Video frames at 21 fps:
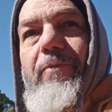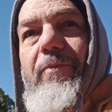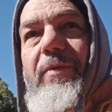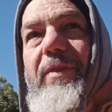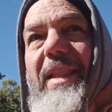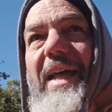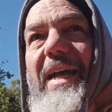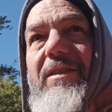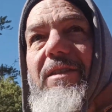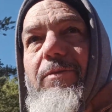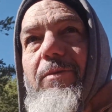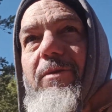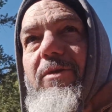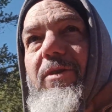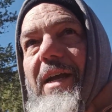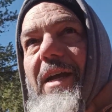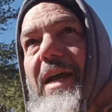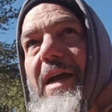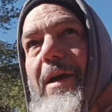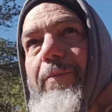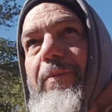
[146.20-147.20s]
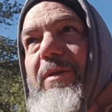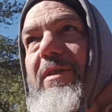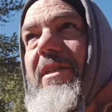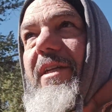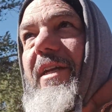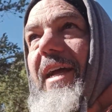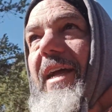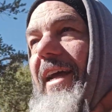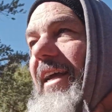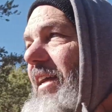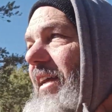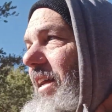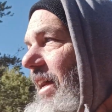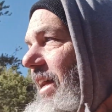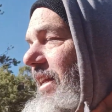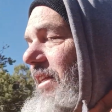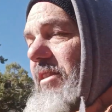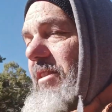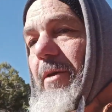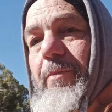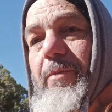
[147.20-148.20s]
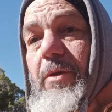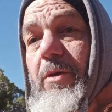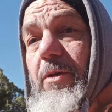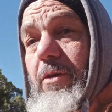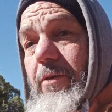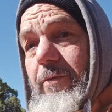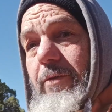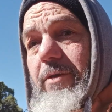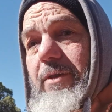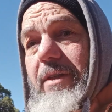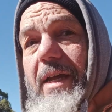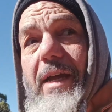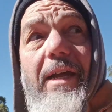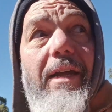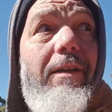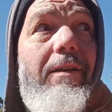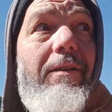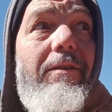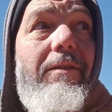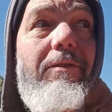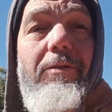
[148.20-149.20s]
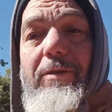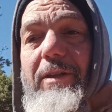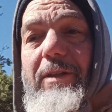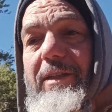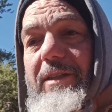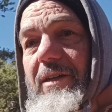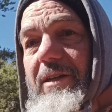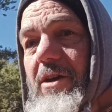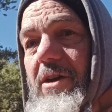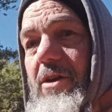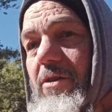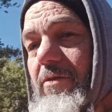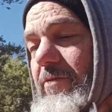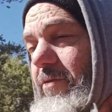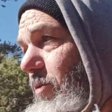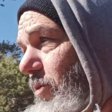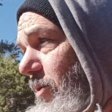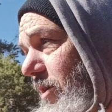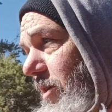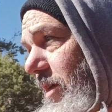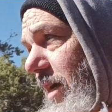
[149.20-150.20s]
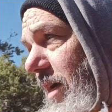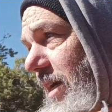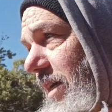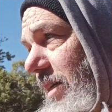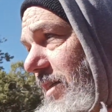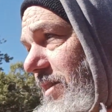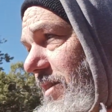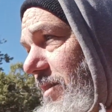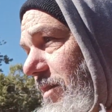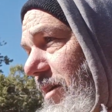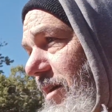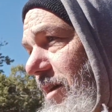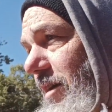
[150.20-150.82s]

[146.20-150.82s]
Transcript: that's what's going to happen today. It is a beautiful day. Don't let the coat fool you guys.